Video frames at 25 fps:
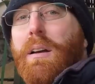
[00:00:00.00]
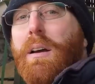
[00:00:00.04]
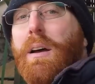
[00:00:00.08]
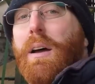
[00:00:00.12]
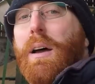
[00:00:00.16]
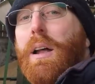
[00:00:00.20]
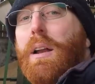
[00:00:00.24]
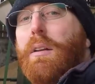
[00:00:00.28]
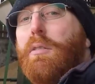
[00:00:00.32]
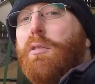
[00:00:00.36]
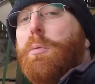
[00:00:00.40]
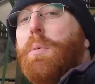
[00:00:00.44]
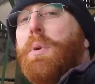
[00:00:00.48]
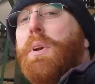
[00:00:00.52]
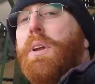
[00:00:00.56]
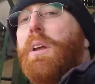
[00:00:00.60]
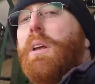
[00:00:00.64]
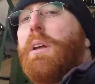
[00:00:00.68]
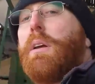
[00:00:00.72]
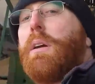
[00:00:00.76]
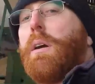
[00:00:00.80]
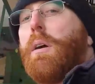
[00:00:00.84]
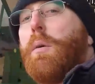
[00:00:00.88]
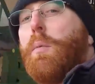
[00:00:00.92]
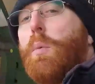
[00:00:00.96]
Hello
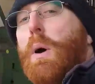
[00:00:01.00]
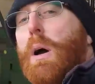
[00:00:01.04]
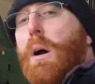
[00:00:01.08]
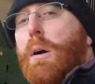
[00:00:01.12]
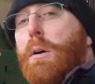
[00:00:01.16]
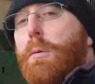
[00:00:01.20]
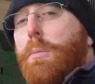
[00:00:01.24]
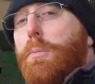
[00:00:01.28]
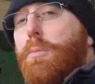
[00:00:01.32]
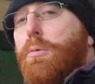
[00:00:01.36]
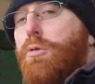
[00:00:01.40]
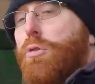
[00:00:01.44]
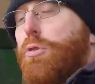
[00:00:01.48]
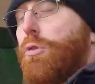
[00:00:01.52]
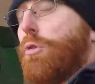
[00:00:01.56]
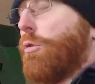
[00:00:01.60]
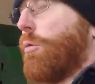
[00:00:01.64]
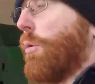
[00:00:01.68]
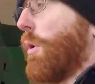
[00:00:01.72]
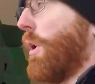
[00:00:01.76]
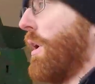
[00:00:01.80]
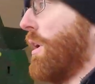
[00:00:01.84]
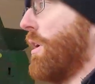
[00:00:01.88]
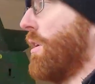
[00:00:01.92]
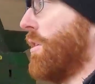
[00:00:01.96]
everybody and welcome to
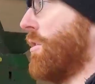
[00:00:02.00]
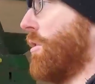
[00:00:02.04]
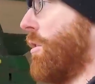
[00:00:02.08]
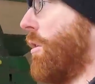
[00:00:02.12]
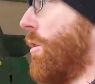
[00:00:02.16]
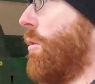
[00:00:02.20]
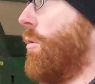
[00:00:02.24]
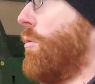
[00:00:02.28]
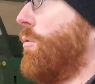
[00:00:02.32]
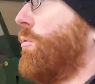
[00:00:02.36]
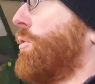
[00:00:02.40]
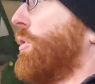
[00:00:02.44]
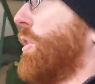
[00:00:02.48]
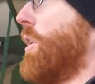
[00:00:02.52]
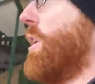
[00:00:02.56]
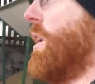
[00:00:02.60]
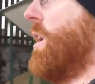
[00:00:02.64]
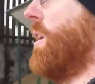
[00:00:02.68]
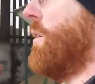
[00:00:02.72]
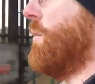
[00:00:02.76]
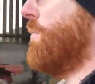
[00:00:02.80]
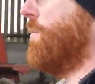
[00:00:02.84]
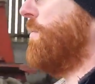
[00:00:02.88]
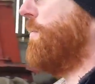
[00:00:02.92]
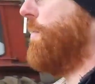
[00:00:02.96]
a cold
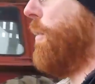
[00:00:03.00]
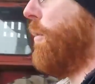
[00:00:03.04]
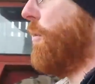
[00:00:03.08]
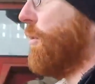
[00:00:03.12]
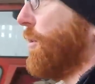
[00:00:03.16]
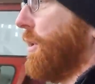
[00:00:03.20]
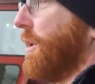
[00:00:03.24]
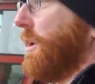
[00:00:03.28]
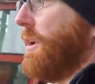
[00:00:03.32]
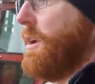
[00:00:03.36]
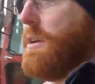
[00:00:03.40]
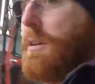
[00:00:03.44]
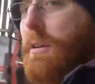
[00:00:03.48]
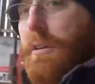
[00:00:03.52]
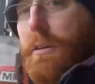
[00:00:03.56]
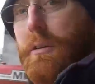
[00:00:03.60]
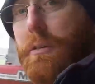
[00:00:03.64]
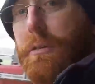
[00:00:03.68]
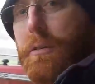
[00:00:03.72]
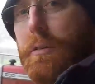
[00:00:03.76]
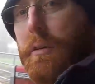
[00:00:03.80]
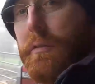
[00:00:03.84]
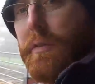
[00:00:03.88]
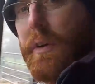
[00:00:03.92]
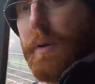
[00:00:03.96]
and foggy
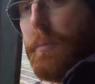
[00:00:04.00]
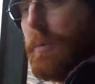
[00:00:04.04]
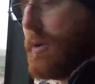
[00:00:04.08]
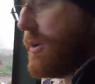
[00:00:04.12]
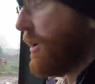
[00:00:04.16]
November